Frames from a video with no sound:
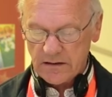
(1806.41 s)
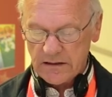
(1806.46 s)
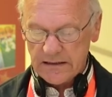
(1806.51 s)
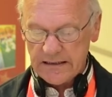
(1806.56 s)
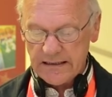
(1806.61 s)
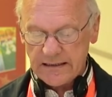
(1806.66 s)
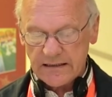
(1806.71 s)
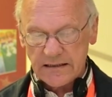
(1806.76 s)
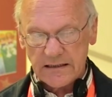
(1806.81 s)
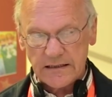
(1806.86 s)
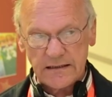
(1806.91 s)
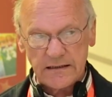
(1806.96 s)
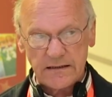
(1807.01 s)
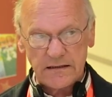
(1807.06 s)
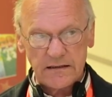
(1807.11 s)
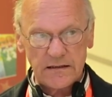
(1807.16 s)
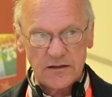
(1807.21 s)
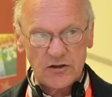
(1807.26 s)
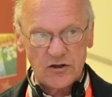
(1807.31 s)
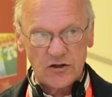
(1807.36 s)
He
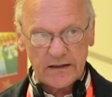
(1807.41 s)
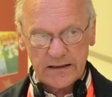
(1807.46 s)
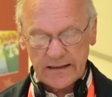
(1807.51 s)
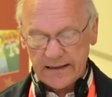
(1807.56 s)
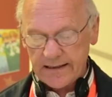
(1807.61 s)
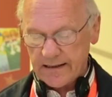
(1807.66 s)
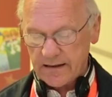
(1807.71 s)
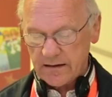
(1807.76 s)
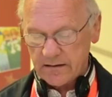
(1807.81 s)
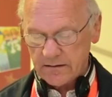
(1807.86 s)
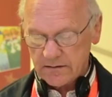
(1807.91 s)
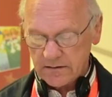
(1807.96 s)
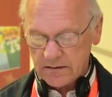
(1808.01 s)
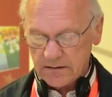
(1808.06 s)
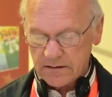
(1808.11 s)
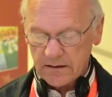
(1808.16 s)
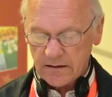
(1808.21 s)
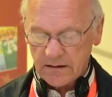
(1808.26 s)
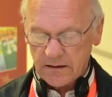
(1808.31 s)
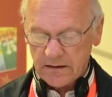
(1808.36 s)
considers Sharia
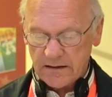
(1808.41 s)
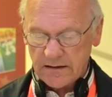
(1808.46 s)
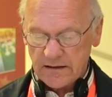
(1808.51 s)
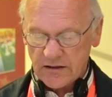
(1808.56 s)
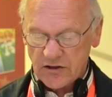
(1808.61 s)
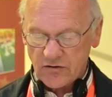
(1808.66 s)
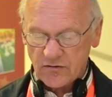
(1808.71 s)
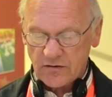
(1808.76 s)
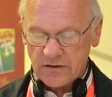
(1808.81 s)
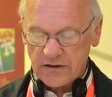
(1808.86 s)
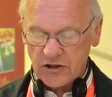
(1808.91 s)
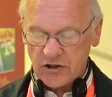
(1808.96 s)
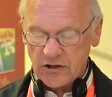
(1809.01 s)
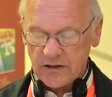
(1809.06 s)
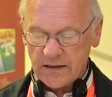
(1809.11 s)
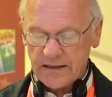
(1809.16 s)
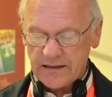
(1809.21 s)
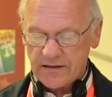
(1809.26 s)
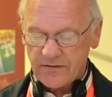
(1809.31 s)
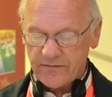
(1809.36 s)
in its
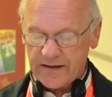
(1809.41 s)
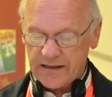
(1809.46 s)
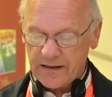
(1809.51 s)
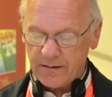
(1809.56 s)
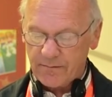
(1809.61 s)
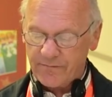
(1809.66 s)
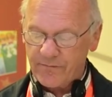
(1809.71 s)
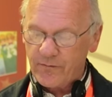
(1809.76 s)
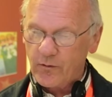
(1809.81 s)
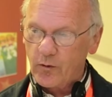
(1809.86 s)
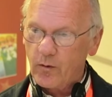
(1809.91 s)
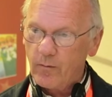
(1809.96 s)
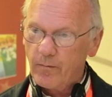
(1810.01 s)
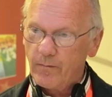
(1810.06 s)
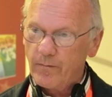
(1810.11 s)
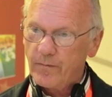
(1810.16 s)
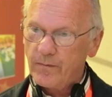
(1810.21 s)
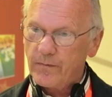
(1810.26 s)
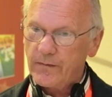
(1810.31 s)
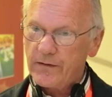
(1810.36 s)
traditionally developed
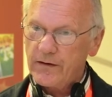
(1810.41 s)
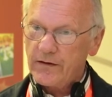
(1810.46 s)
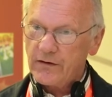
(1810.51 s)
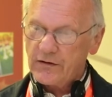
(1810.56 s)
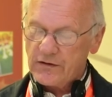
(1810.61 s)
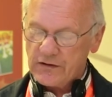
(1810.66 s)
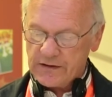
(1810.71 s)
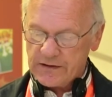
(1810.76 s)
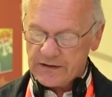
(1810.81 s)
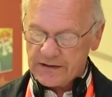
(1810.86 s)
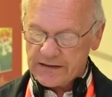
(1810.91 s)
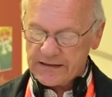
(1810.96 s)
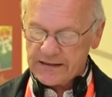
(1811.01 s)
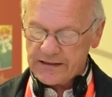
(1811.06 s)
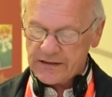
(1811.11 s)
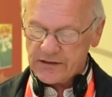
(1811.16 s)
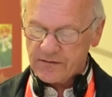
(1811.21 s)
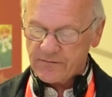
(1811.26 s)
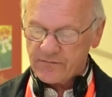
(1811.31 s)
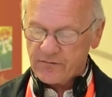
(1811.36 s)
form to
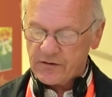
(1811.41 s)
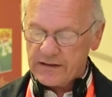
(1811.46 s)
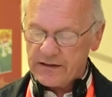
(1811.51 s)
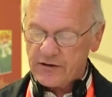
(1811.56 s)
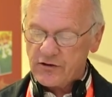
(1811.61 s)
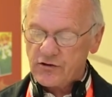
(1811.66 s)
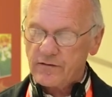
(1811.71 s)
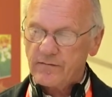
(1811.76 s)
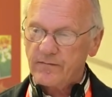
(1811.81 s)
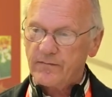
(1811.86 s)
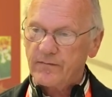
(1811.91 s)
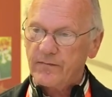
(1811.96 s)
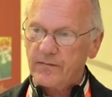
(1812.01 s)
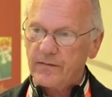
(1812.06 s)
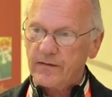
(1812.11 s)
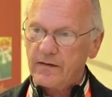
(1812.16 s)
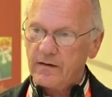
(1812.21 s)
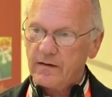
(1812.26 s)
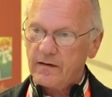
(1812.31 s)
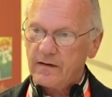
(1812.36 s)
consist of religion,
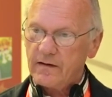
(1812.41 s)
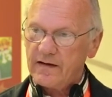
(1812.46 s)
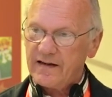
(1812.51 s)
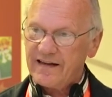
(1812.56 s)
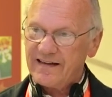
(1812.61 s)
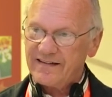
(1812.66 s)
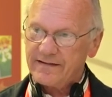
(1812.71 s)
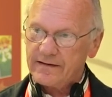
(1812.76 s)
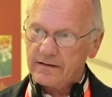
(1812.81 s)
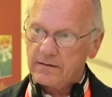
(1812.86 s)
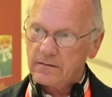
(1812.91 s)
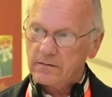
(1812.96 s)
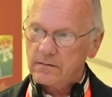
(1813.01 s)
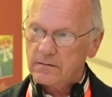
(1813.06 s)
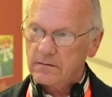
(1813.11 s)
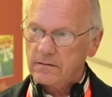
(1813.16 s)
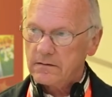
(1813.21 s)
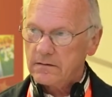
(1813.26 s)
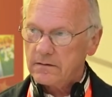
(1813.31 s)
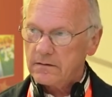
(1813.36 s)

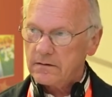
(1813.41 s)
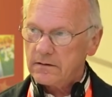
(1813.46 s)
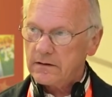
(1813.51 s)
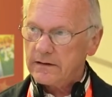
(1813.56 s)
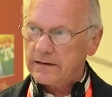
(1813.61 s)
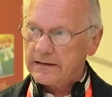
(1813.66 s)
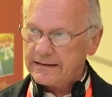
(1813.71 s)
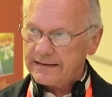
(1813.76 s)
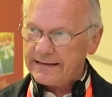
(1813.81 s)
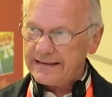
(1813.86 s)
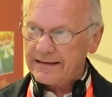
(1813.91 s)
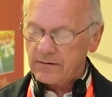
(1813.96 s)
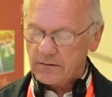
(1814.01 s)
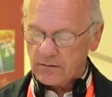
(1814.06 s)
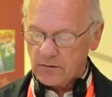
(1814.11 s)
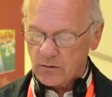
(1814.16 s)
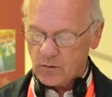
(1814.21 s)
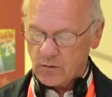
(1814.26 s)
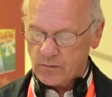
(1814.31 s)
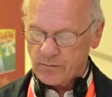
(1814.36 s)
ethical, and
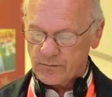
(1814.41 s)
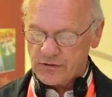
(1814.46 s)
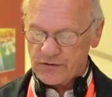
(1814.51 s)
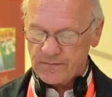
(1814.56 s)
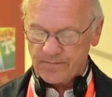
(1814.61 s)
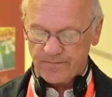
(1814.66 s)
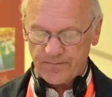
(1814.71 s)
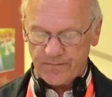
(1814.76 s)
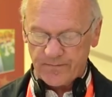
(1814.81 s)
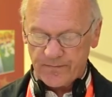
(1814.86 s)
legal norms.